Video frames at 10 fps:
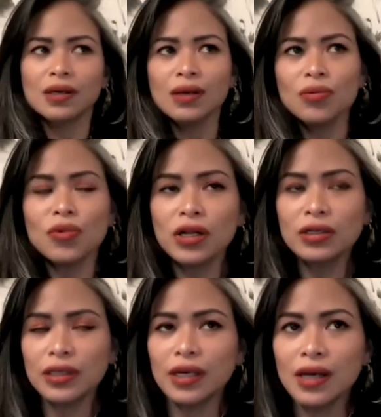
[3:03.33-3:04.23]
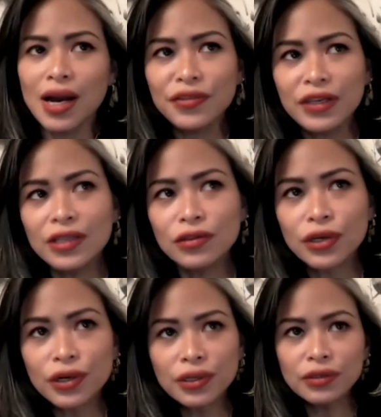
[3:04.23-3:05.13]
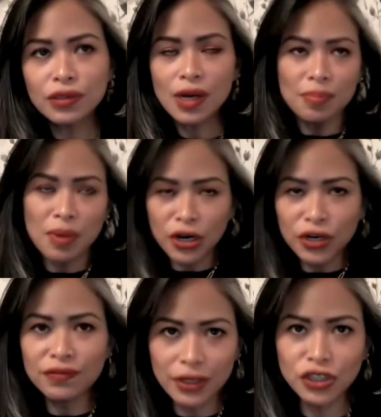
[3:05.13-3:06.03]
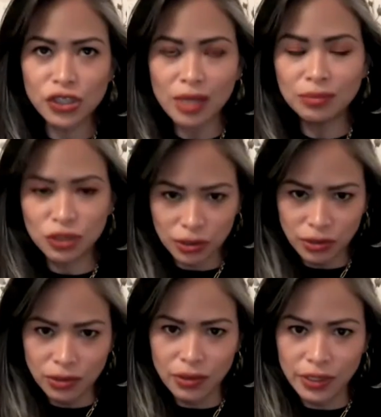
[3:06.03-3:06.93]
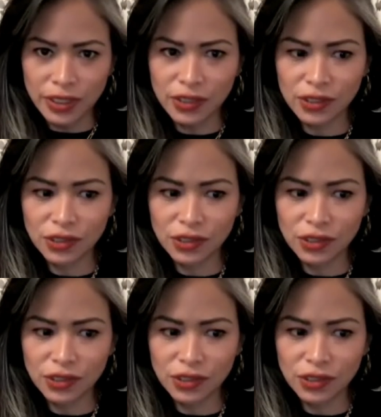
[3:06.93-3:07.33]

Well, I think part of our job too is